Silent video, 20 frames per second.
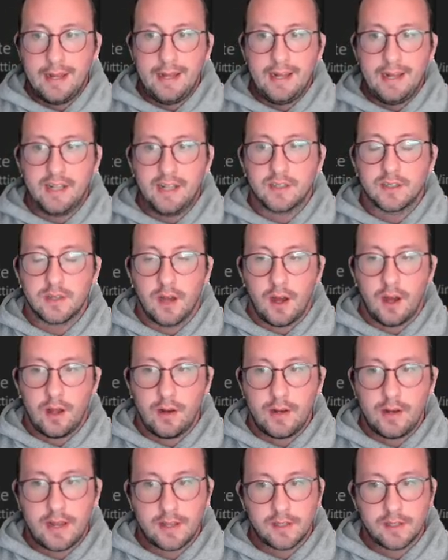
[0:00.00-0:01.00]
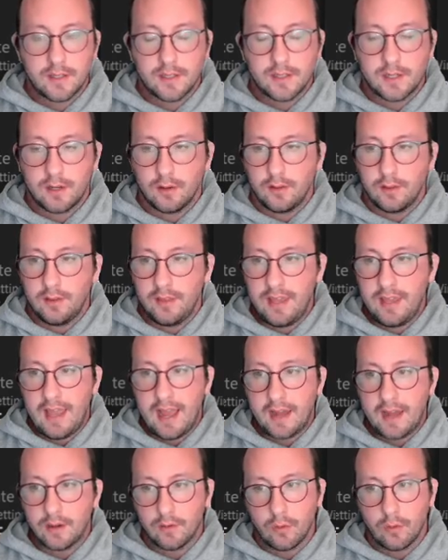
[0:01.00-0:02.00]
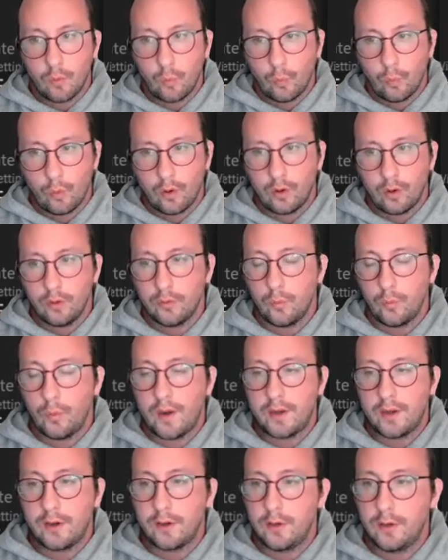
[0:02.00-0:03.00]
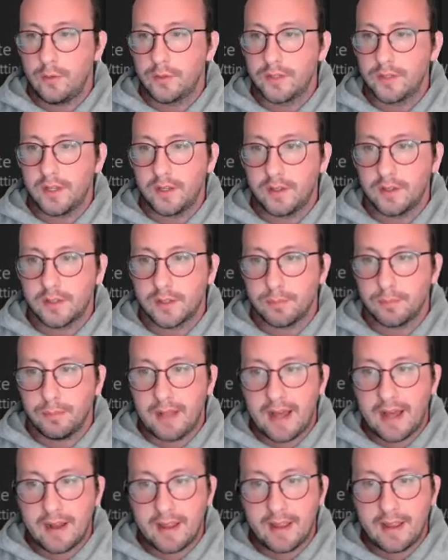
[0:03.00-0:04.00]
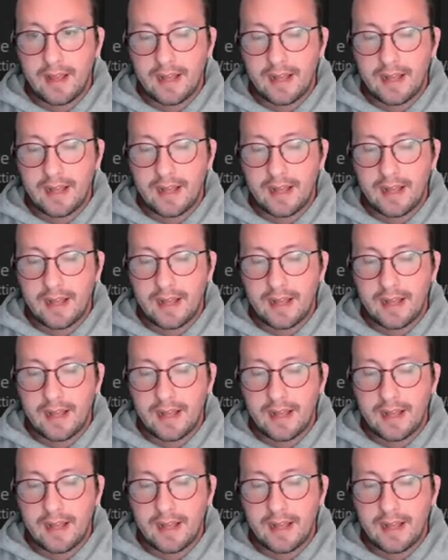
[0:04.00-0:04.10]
it's not necessarily the end of the world when you're using splatting